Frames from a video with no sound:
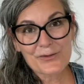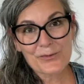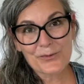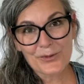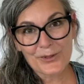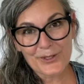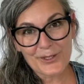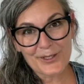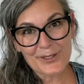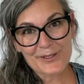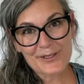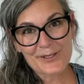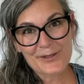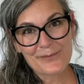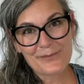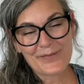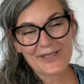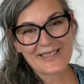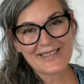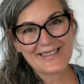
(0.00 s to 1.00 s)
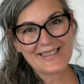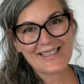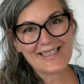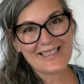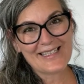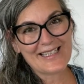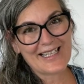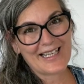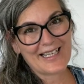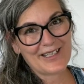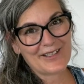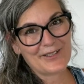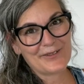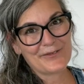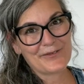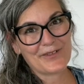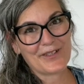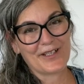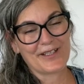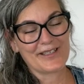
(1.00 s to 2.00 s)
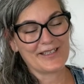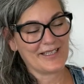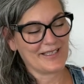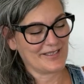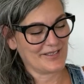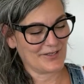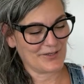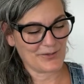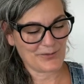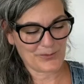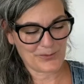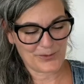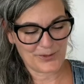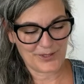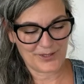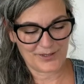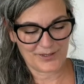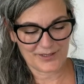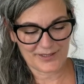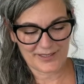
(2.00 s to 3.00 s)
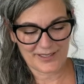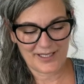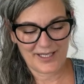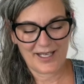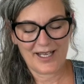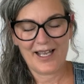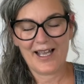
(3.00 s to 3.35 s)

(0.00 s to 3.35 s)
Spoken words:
World, Bettina of a Knitter's World.